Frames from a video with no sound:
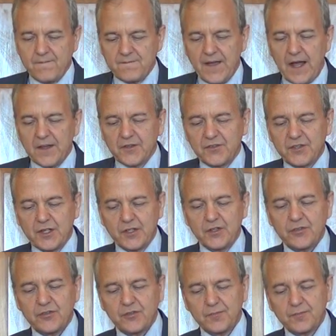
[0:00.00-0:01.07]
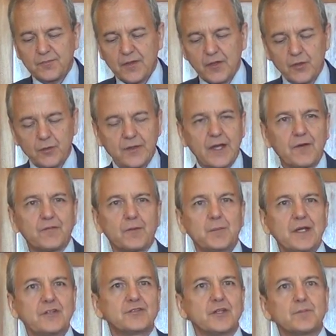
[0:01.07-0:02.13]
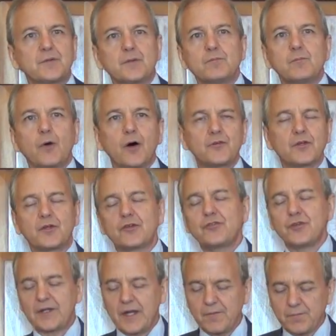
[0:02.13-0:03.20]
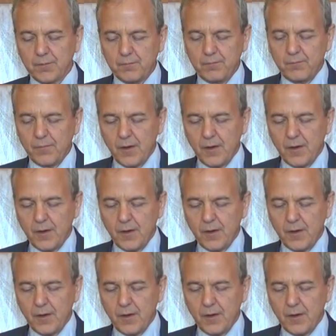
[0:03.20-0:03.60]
Valentinus, who came from Egypt, and Montanus, who came from